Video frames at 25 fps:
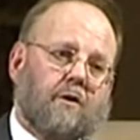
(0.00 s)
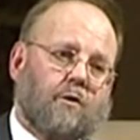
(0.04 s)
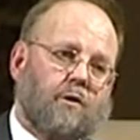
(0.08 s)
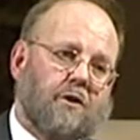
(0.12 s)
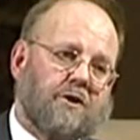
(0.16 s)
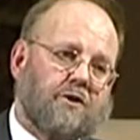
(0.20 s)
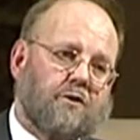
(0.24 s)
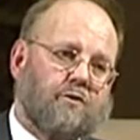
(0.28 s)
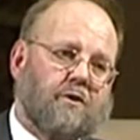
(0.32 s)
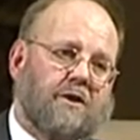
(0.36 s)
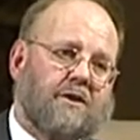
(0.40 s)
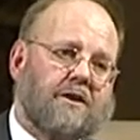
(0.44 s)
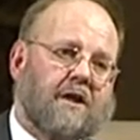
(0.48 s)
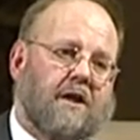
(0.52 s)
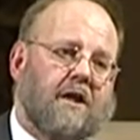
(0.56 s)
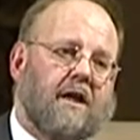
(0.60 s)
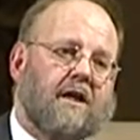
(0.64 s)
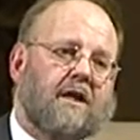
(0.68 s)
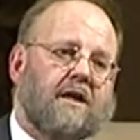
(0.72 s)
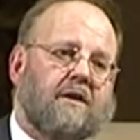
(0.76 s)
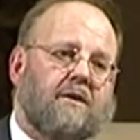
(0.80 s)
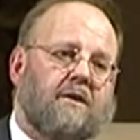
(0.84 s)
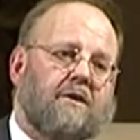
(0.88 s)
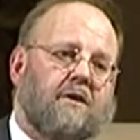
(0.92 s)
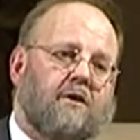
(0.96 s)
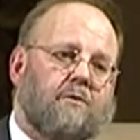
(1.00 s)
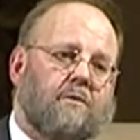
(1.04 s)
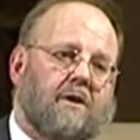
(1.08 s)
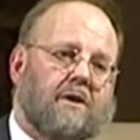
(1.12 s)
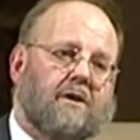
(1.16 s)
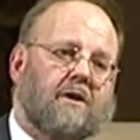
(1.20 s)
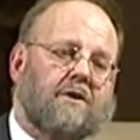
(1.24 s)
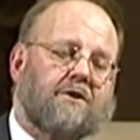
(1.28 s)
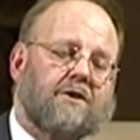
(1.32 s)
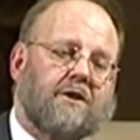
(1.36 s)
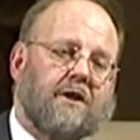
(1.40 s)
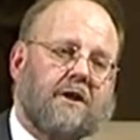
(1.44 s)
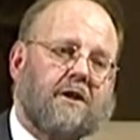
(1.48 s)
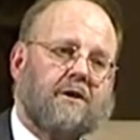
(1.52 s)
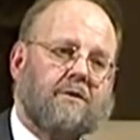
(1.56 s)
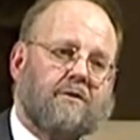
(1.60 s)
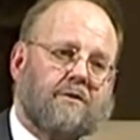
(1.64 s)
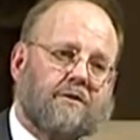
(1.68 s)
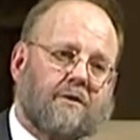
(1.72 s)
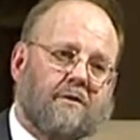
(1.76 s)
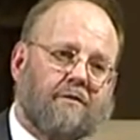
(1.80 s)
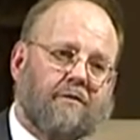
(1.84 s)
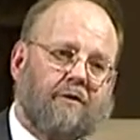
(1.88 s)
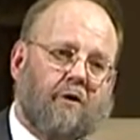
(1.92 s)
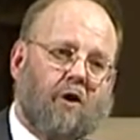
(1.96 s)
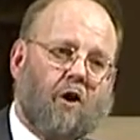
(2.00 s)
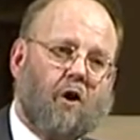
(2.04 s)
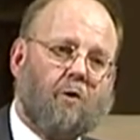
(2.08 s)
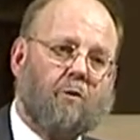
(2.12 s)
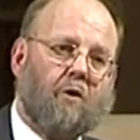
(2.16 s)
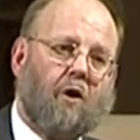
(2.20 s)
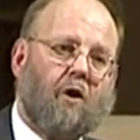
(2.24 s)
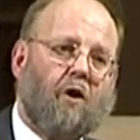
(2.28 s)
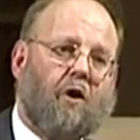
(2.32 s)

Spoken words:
which retain the ability to form